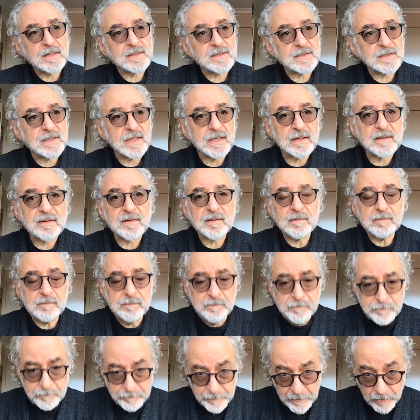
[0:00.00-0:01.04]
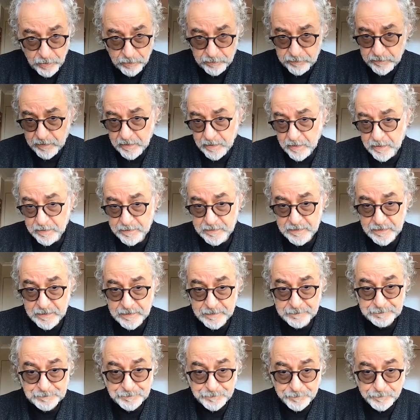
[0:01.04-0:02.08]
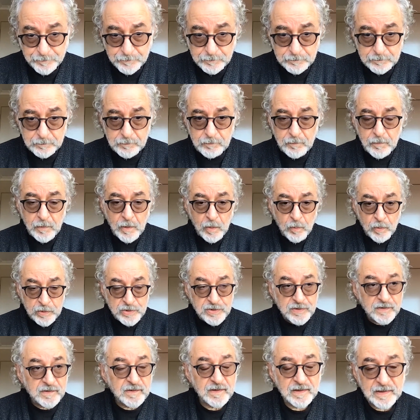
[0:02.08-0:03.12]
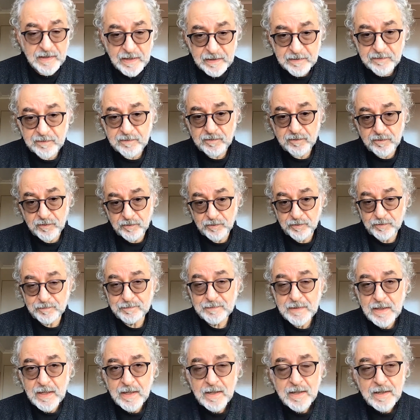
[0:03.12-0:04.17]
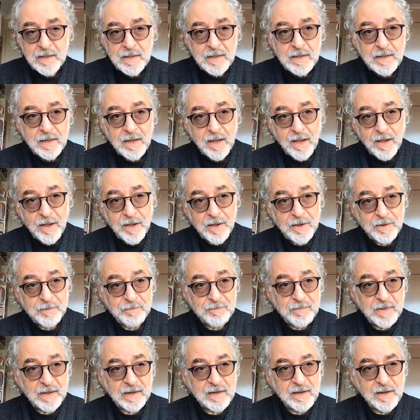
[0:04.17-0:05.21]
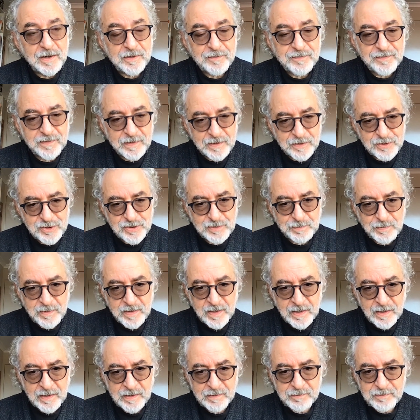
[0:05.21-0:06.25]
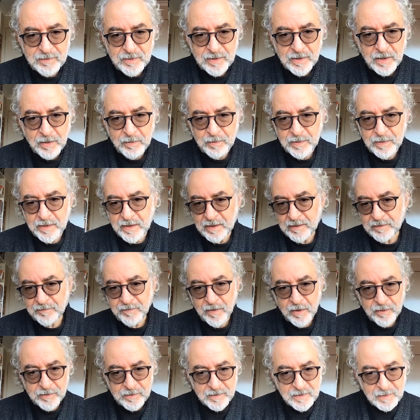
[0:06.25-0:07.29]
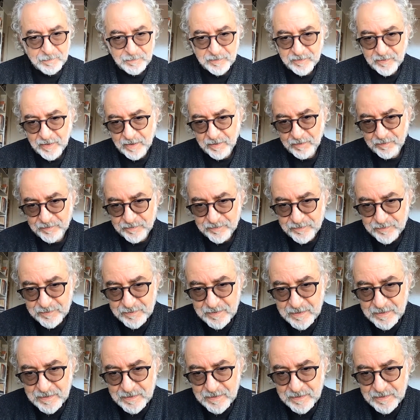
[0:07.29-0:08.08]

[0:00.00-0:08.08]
to get beyond the idea, what you see in Acts 2, that kind of fellowship there, where they devoted themselves